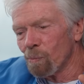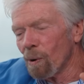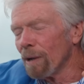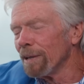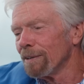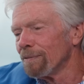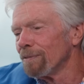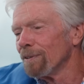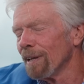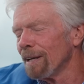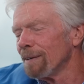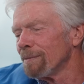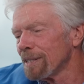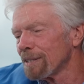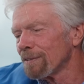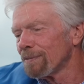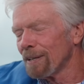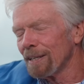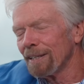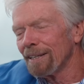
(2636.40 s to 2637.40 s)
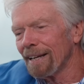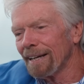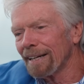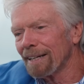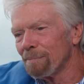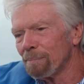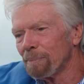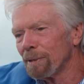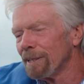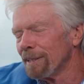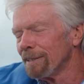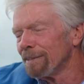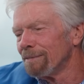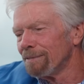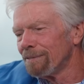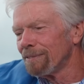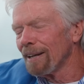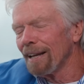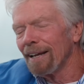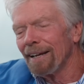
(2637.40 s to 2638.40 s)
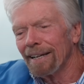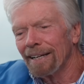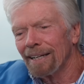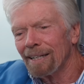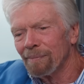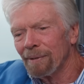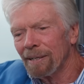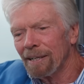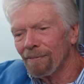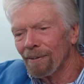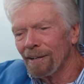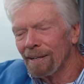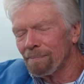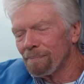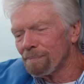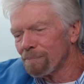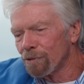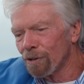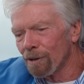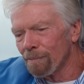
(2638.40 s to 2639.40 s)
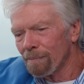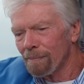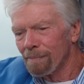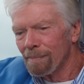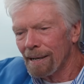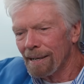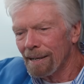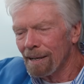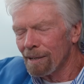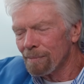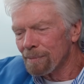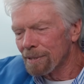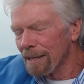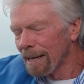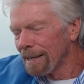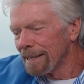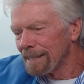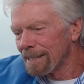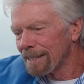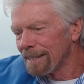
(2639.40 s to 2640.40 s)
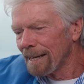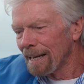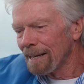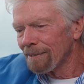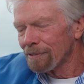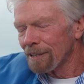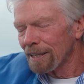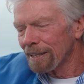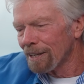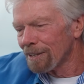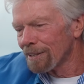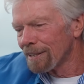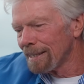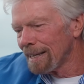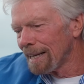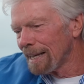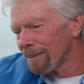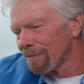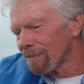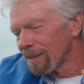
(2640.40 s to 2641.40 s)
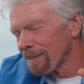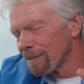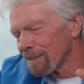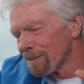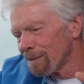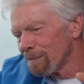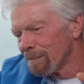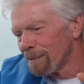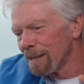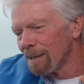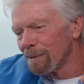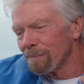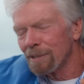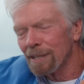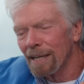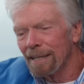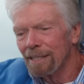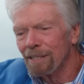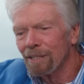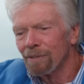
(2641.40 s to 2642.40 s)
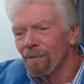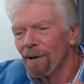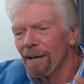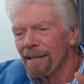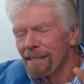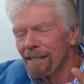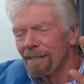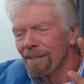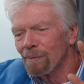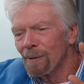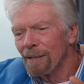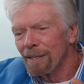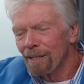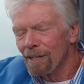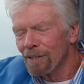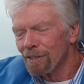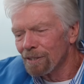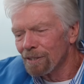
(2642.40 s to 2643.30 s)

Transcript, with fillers: wonderful. I just felt like a bird flying. I mean, if I drop my arm slightly to the left, I go to the left. I drop my arm slightly to the right, I go